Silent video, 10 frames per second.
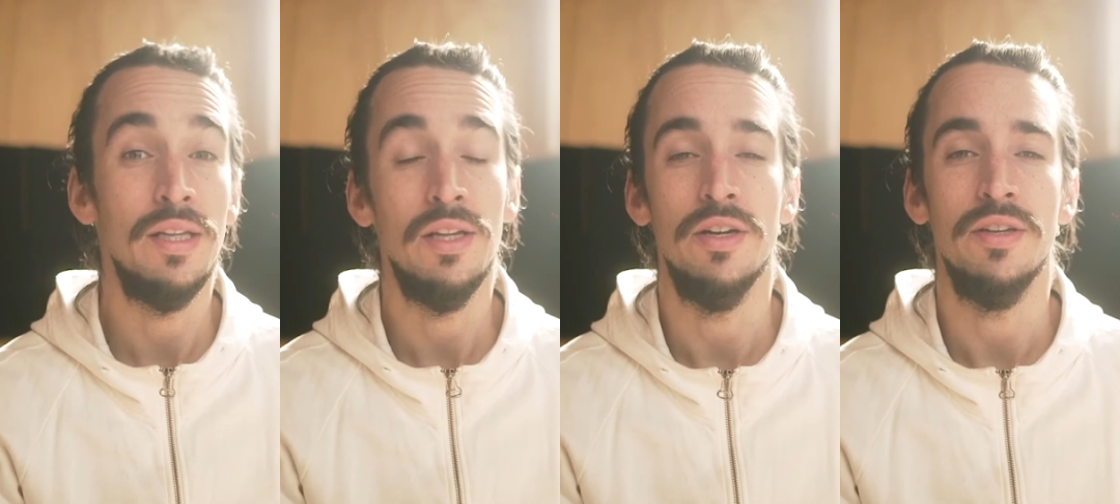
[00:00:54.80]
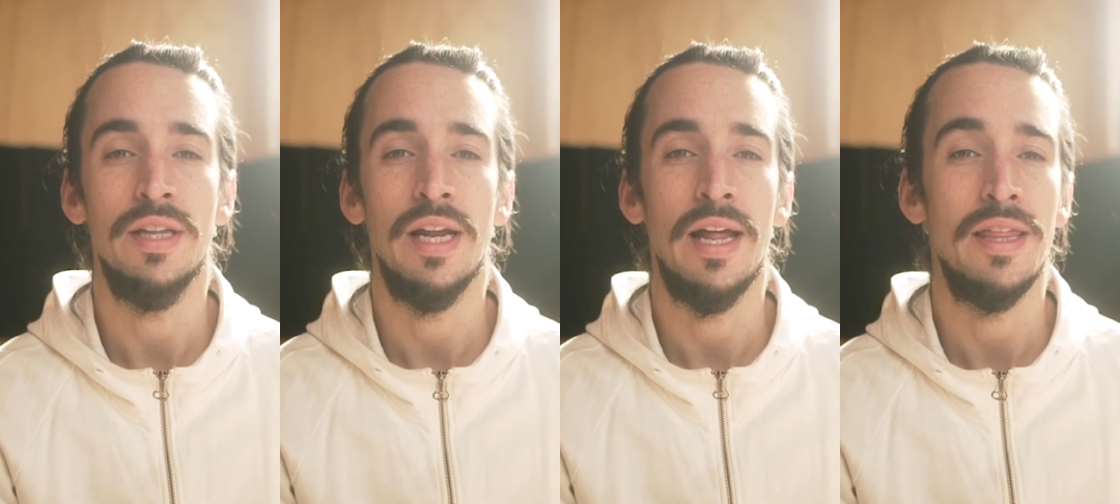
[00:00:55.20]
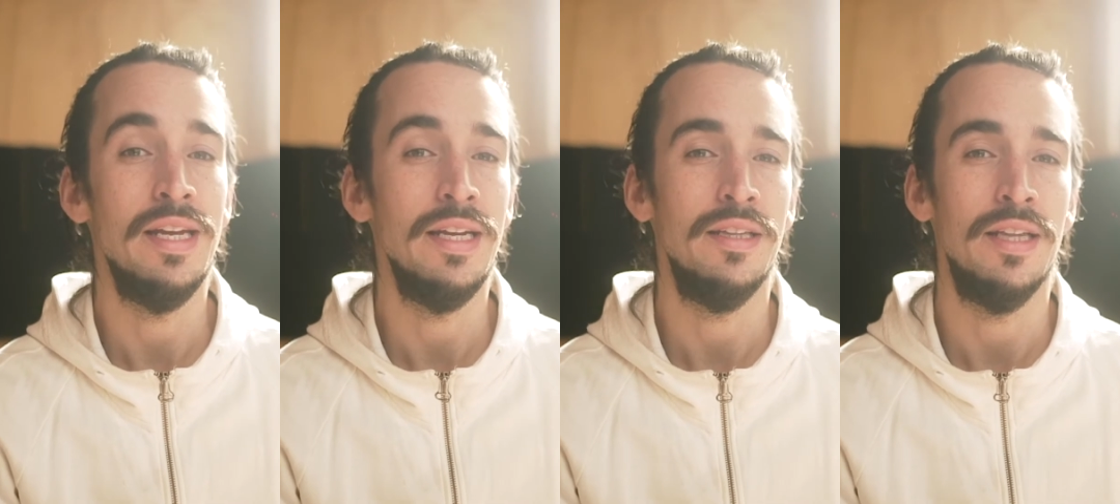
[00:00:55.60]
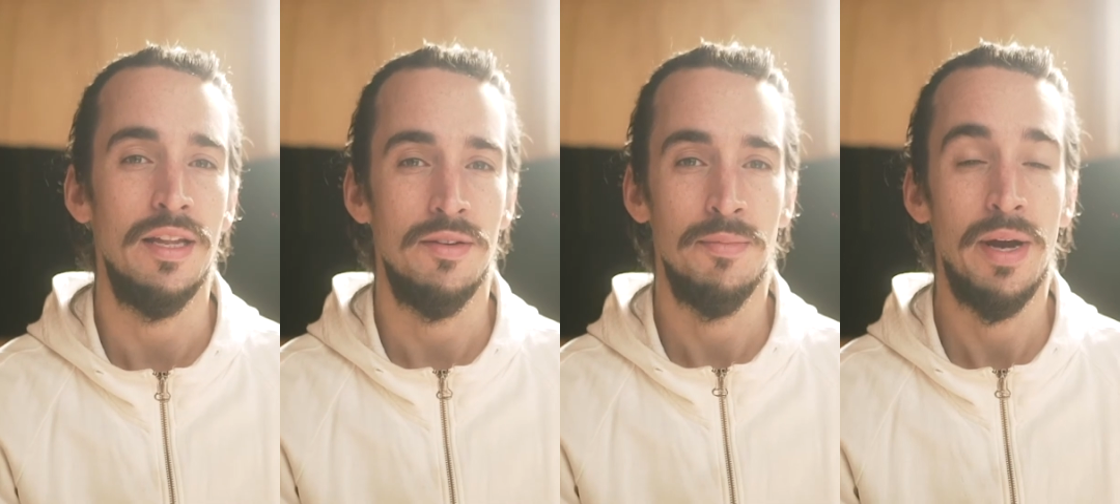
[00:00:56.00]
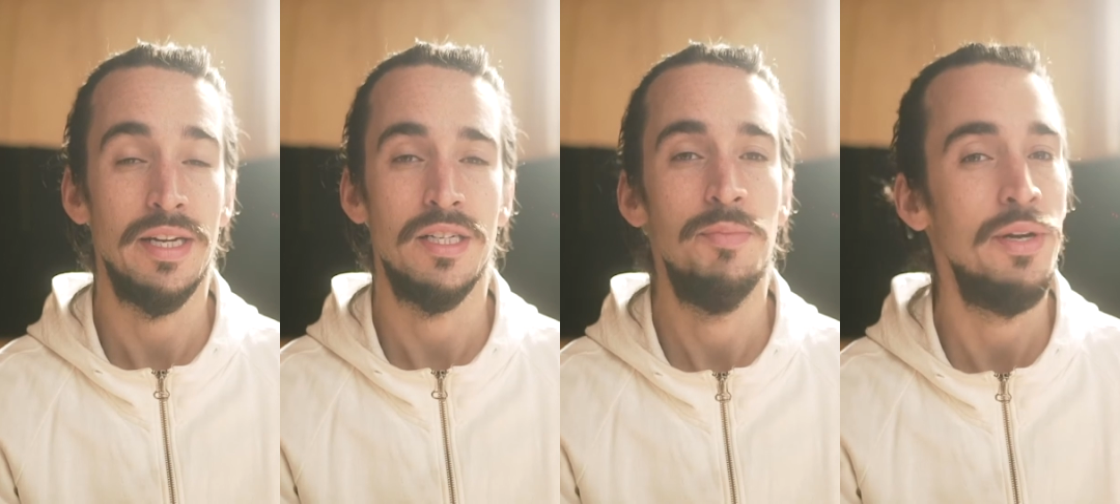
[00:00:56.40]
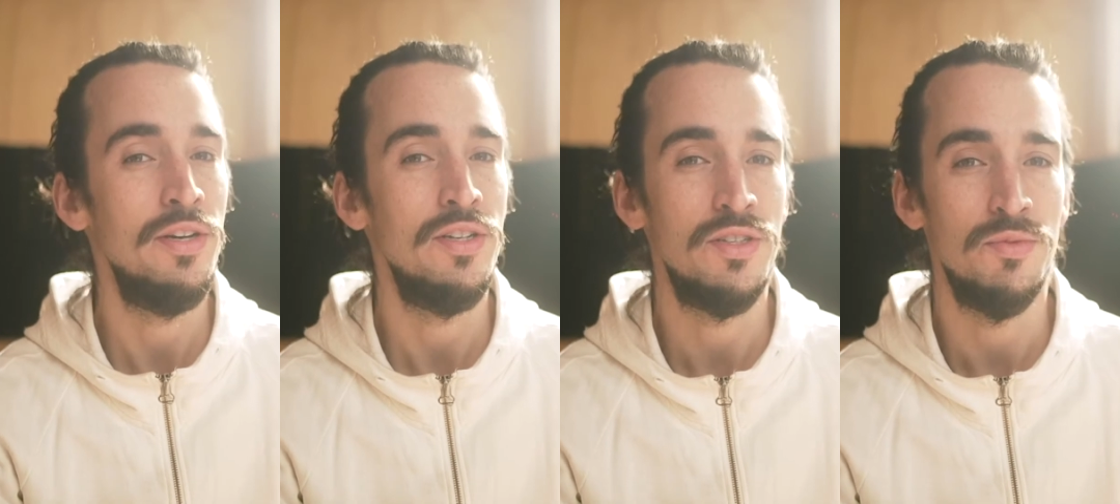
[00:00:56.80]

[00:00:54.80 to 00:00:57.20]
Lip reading: a lot that I think that my experience